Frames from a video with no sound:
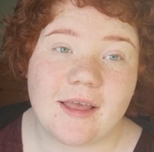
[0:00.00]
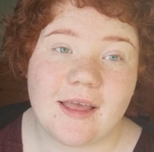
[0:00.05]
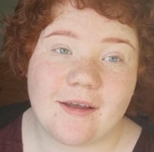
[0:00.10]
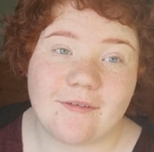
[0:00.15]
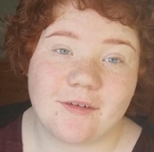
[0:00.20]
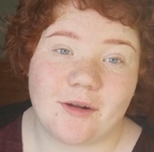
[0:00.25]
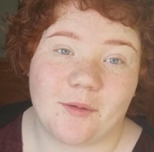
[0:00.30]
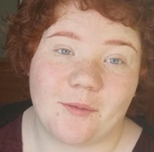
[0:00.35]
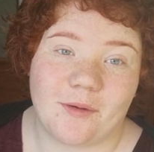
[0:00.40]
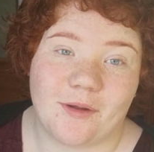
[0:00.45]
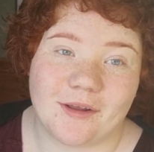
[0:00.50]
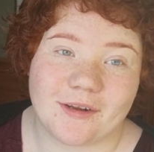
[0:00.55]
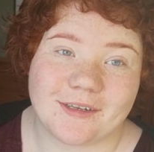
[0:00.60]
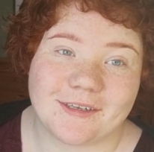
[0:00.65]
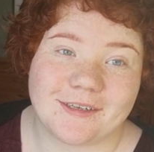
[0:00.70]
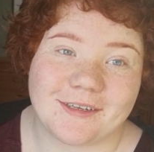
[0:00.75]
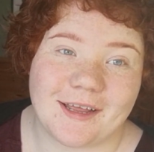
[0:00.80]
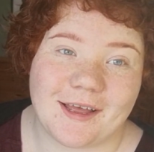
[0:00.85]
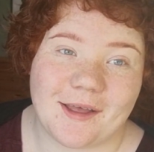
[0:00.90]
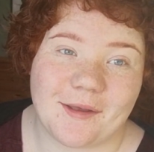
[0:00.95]
have not
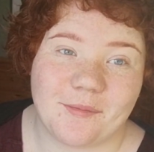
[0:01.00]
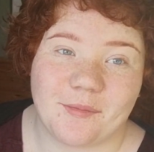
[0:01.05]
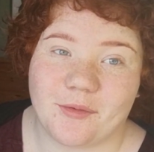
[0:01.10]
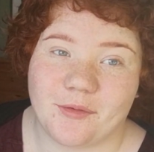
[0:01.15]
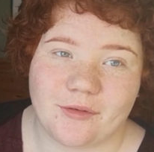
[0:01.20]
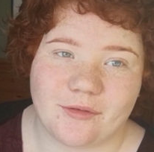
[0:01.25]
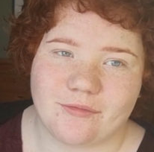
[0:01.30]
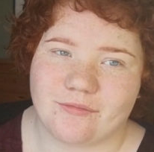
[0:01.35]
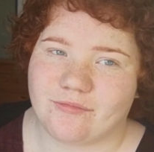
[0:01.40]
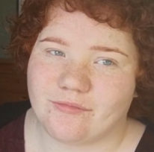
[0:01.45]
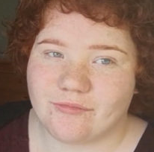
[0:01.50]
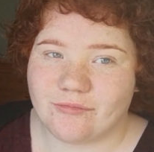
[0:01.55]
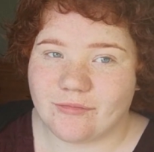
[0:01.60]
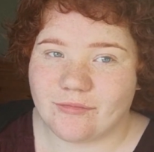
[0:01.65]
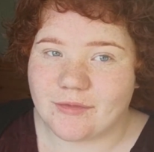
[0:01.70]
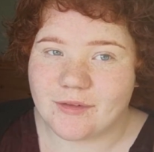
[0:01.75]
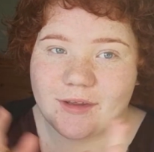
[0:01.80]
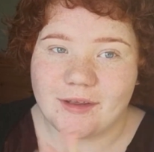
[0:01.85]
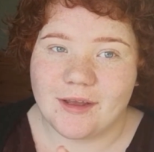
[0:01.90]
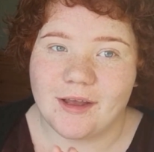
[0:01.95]
worked today, but
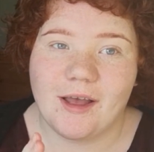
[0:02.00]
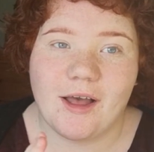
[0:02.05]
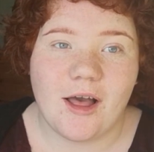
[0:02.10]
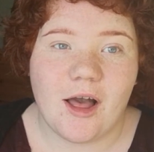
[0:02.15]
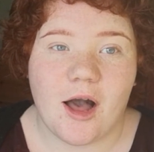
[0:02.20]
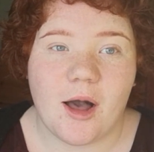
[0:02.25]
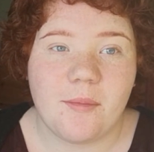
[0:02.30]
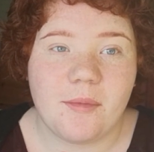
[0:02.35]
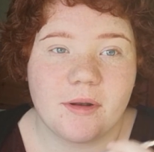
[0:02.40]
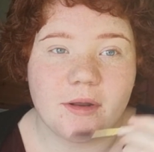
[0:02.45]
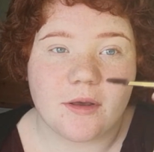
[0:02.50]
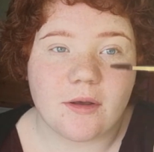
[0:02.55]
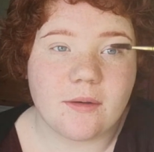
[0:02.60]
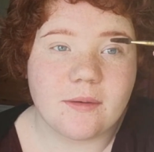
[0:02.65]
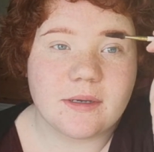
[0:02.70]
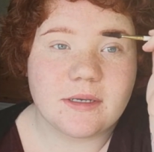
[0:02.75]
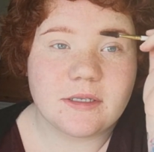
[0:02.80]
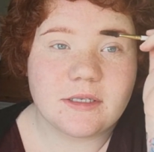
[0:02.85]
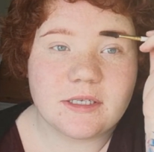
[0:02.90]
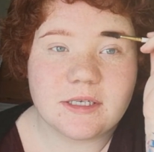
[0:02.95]
I'm only
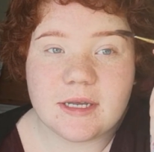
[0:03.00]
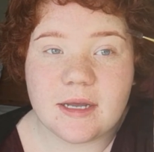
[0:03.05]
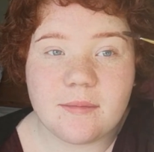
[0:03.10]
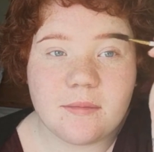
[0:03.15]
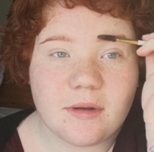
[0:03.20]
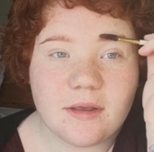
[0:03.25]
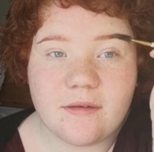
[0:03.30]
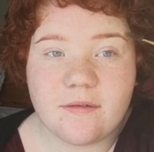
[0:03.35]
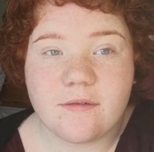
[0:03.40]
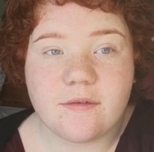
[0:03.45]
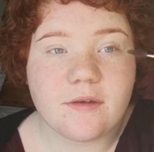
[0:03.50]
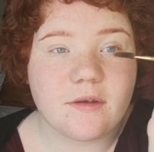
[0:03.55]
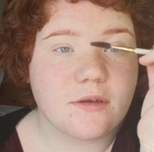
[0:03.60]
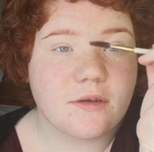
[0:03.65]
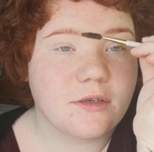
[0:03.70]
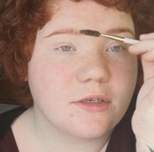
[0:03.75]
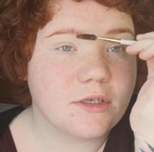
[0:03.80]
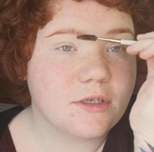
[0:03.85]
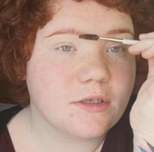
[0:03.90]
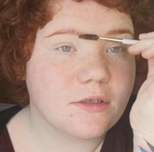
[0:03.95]
going to get my
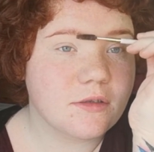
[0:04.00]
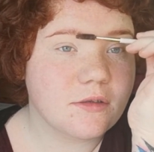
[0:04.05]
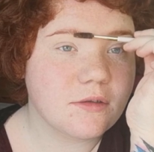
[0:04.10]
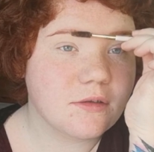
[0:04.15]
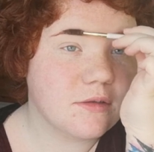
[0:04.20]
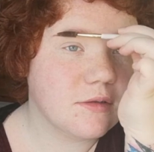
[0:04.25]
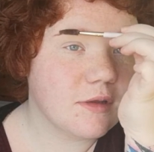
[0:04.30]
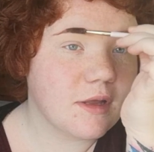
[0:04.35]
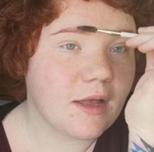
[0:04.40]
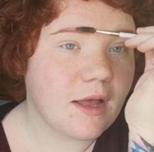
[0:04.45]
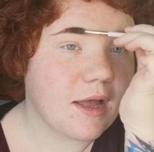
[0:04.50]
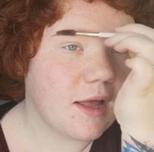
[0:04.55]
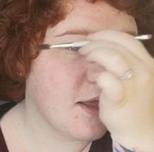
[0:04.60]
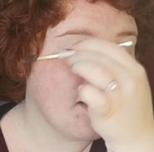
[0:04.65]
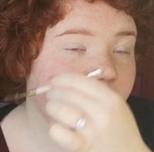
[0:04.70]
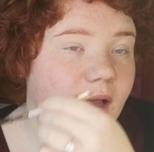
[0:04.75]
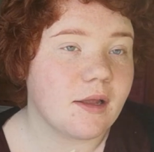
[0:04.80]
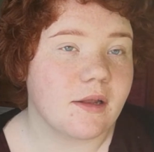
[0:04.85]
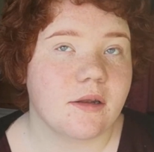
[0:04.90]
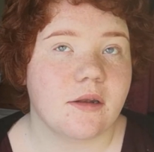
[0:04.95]
infusions
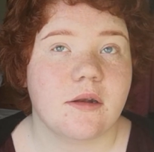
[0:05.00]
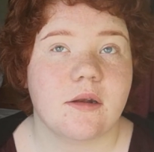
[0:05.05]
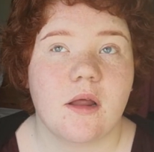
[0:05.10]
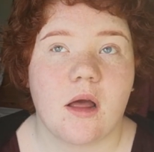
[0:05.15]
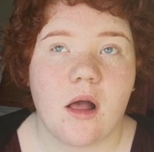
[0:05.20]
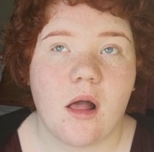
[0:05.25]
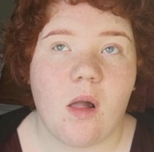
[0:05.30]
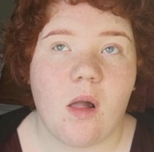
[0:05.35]
and